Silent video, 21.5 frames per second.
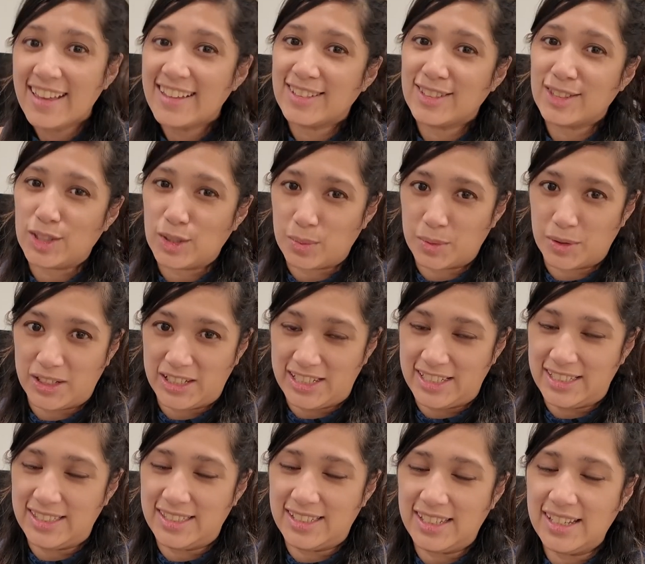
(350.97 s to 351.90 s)
Super
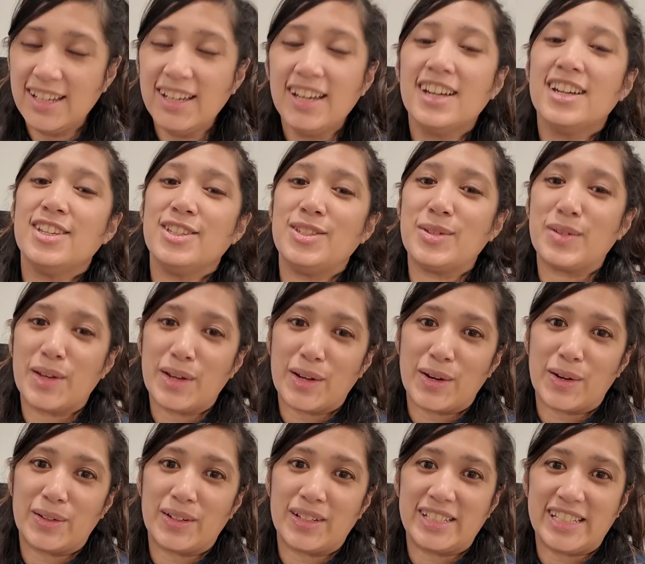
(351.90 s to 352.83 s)
easy. You can
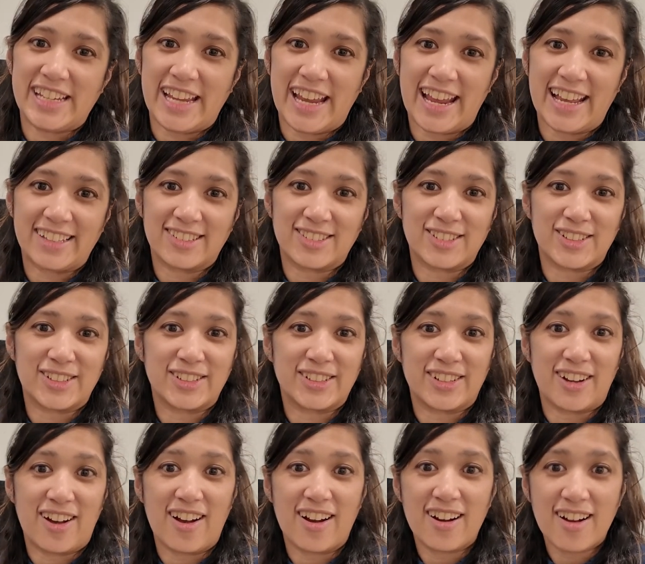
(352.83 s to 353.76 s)
go to
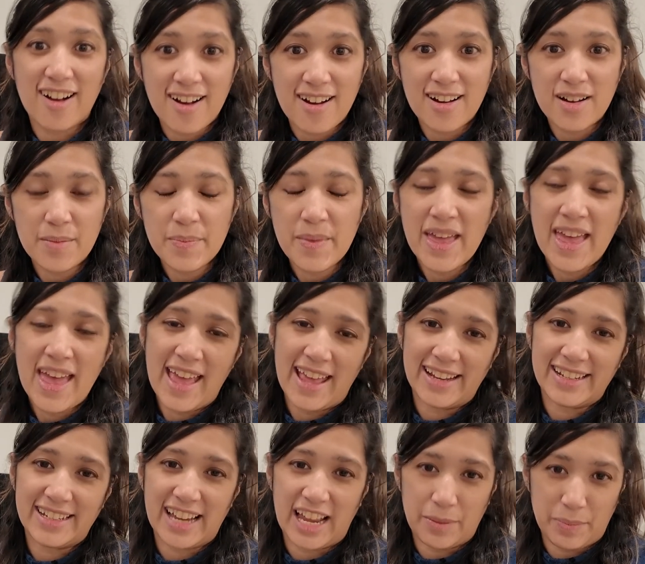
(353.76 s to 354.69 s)
dehancer.com
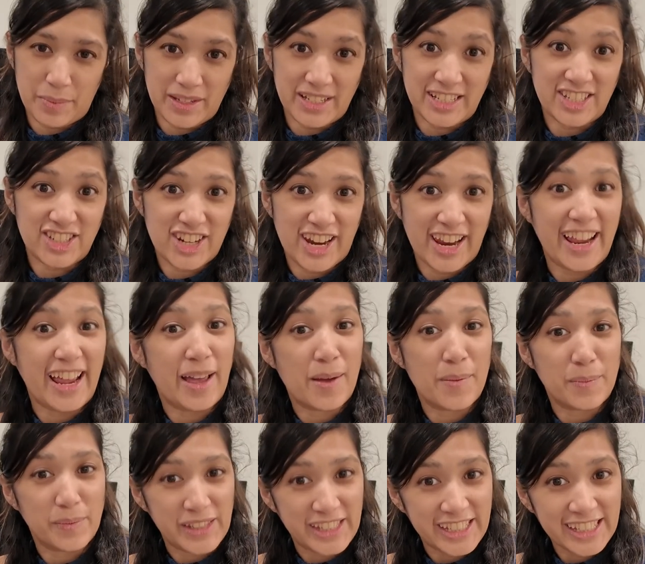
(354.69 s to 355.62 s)
and type in
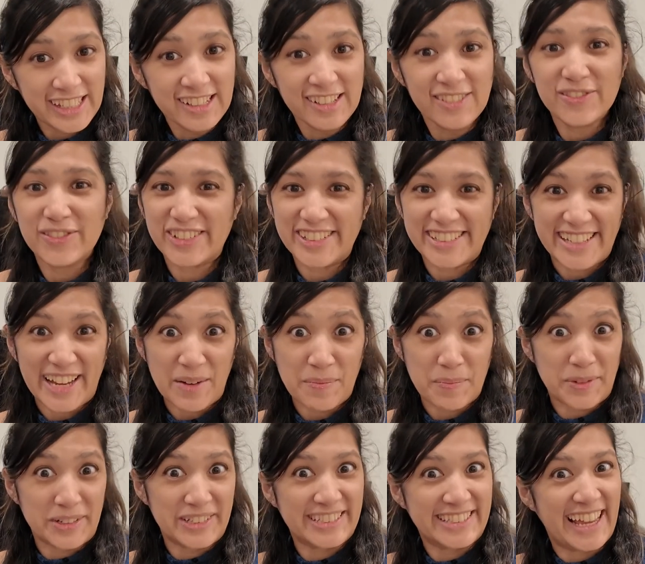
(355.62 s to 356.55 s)
JME for
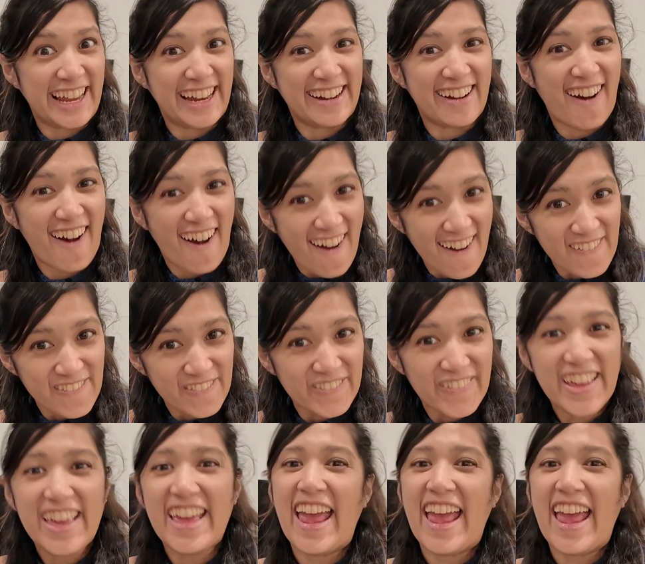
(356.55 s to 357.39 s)
10% off.